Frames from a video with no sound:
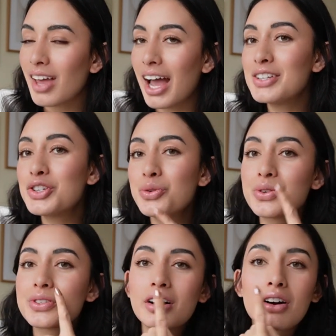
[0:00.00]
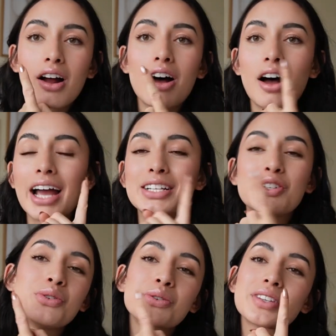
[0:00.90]
I do use
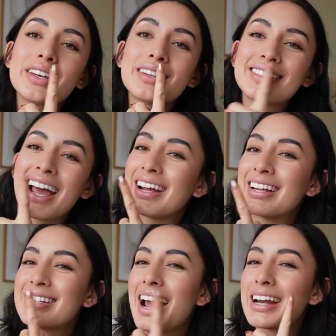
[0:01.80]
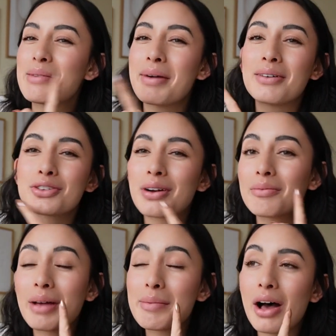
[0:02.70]
it in tiny amounts
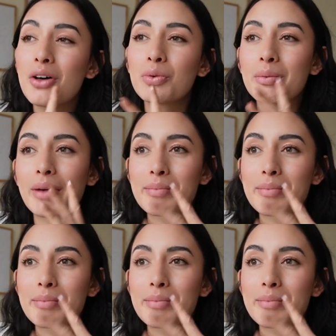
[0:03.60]
around my mouth when my